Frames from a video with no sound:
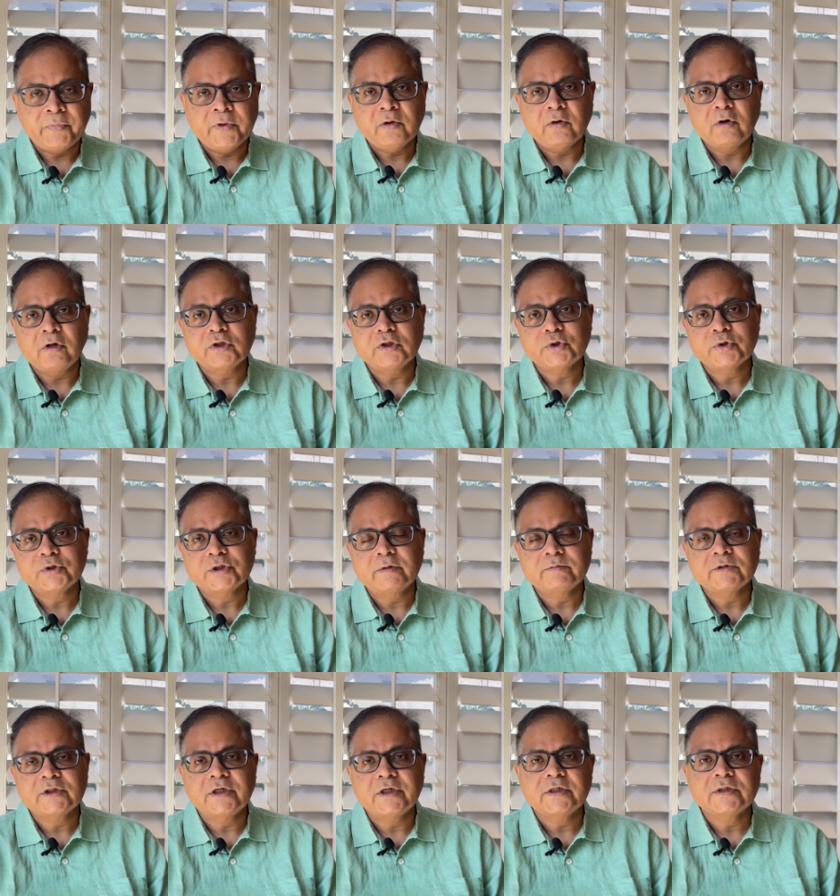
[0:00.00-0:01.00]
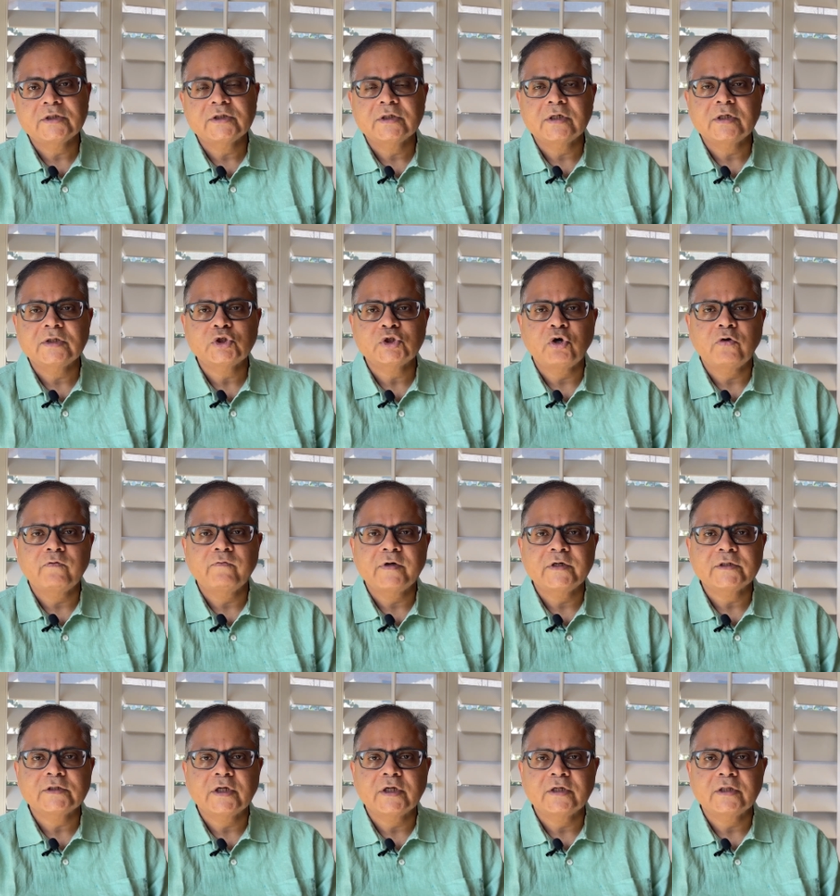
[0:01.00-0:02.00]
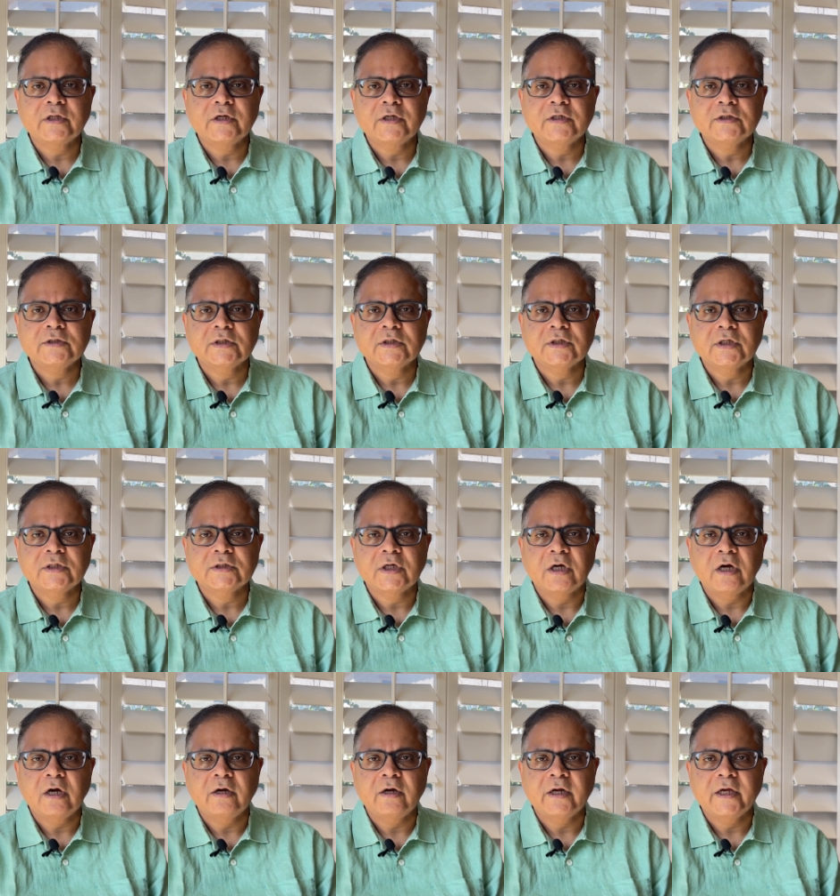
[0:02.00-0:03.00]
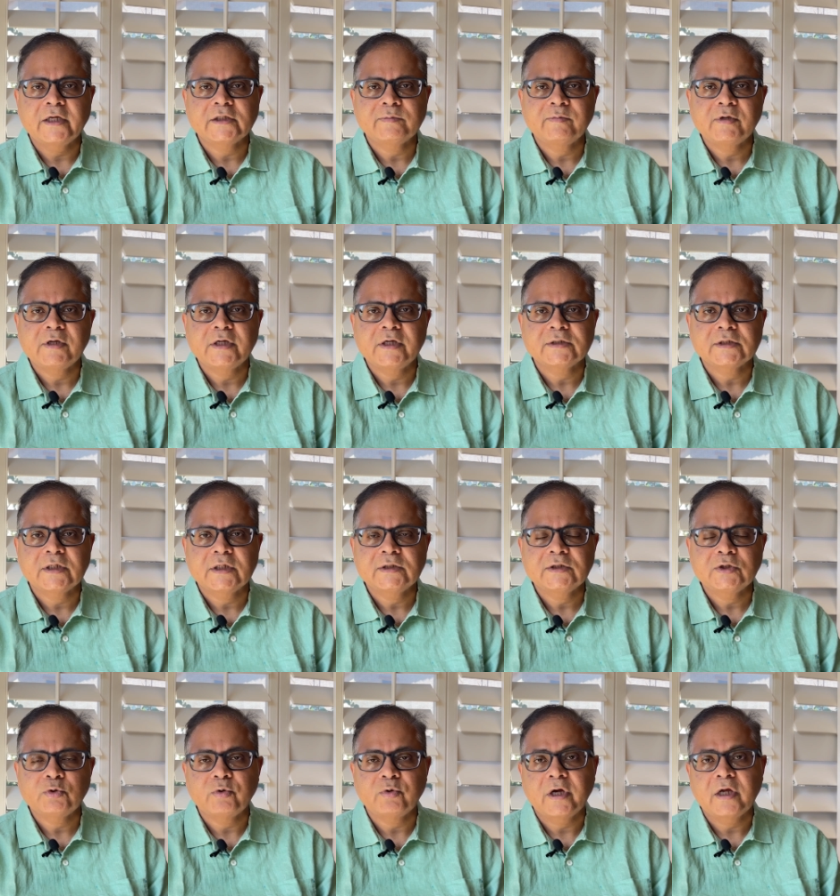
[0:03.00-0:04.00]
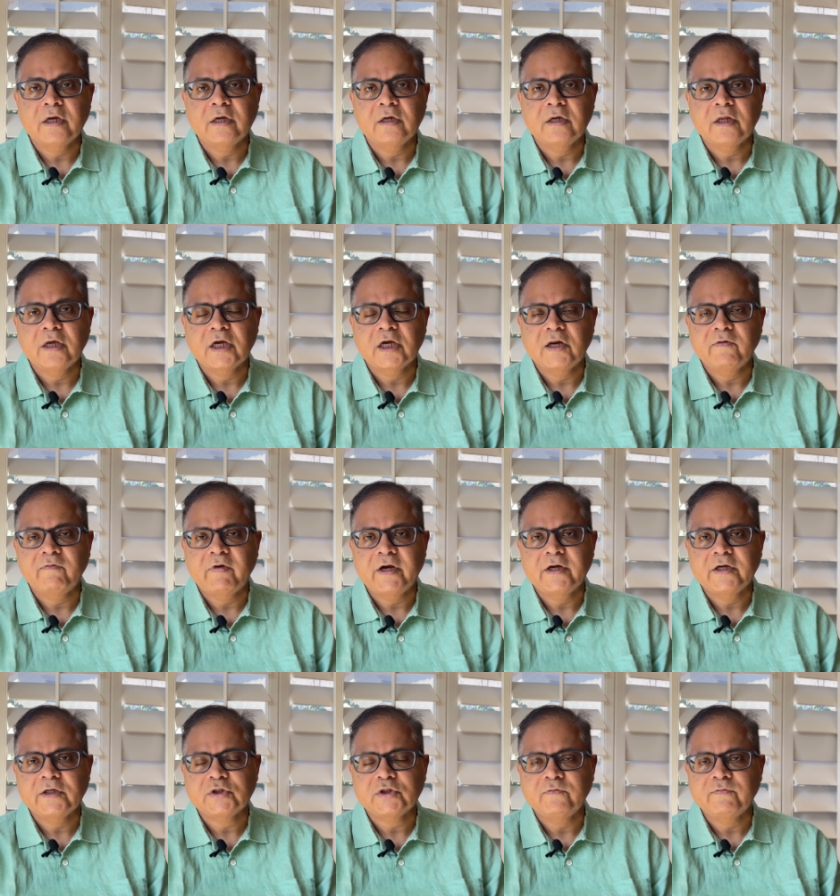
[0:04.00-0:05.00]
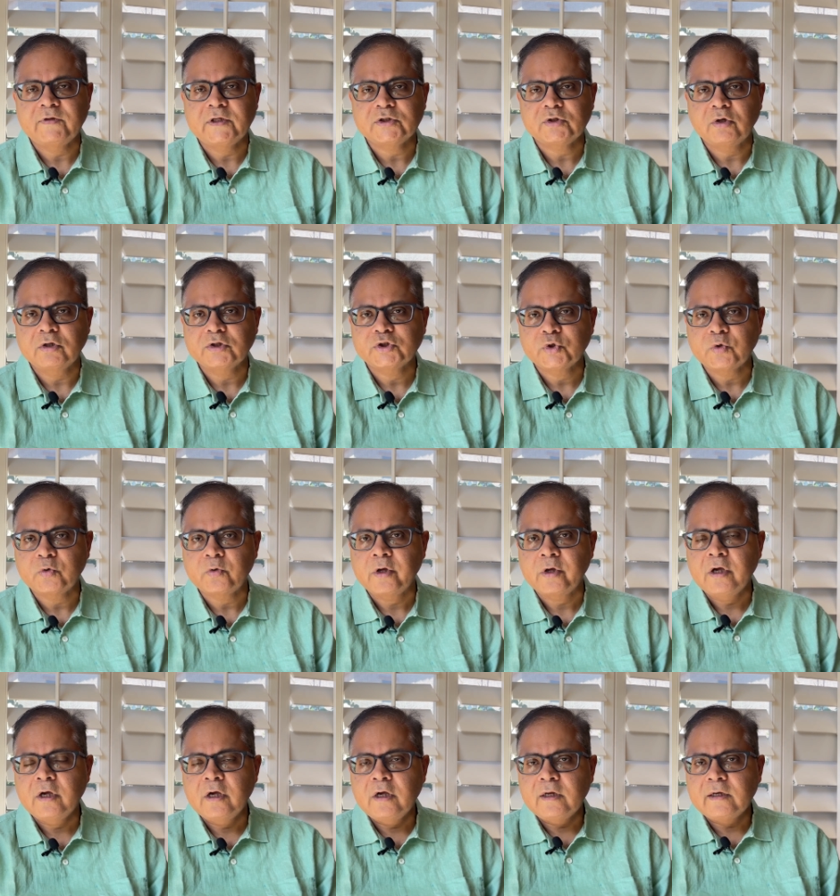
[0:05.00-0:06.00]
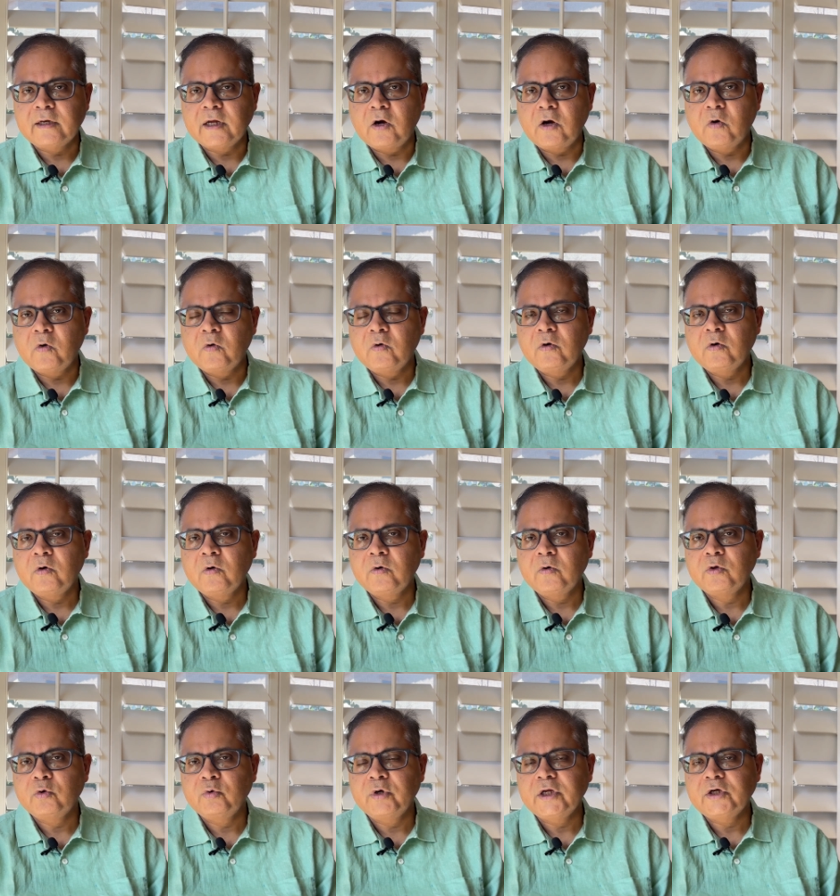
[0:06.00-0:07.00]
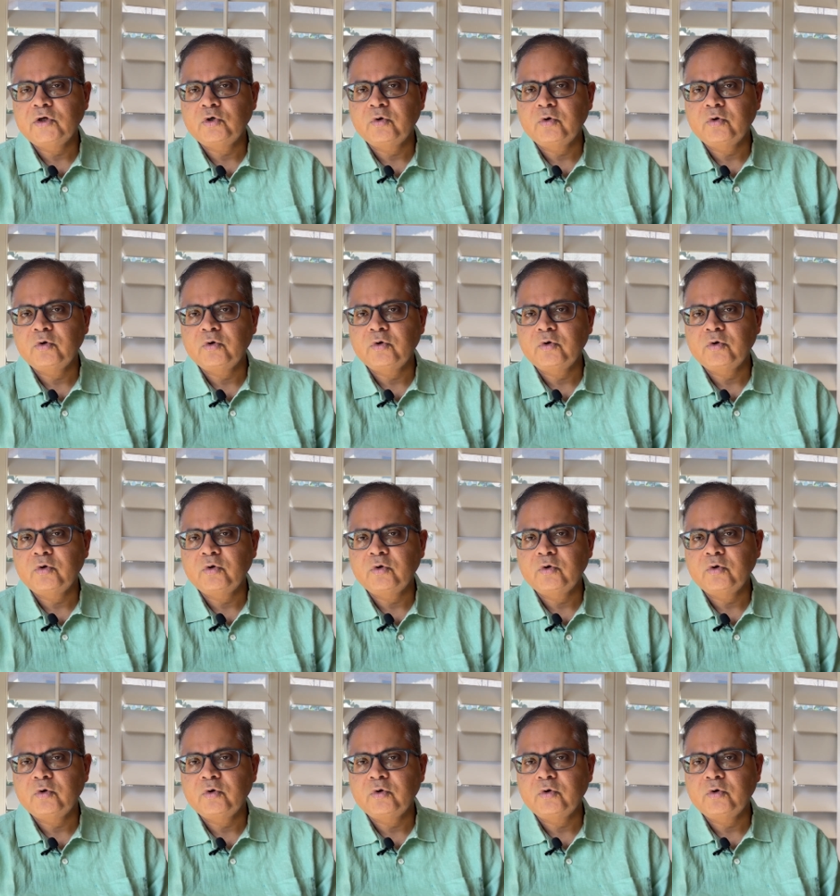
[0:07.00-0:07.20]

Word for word: Also some statistical softwares are there such as R, SPSS, you can take advantage of these also. Now you need to